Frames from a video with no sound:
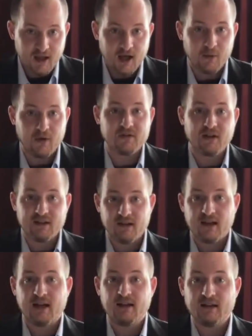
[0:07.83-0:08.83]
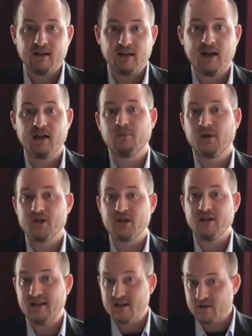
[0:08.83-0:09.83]
I would also like to thank the King of Prussia
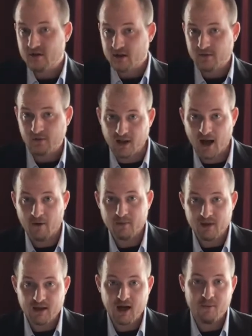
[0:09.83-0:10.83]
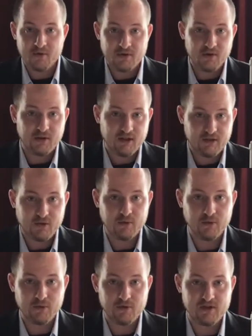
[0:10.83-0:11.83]
district for allowing me the opportunity
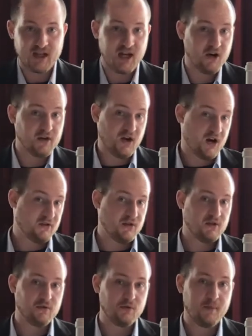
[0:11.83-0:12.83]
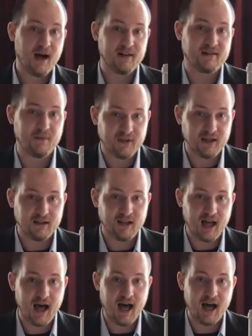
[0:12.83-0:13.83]
to sit here and talk to you about something
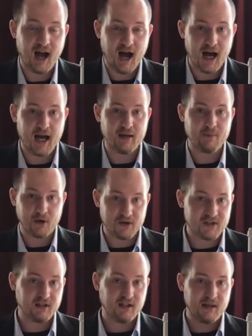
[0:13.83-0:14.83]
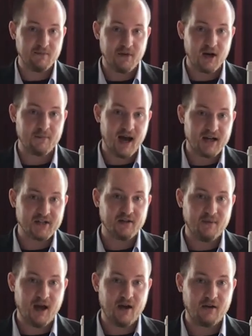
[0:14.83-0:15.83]
that I personally am very passionate about,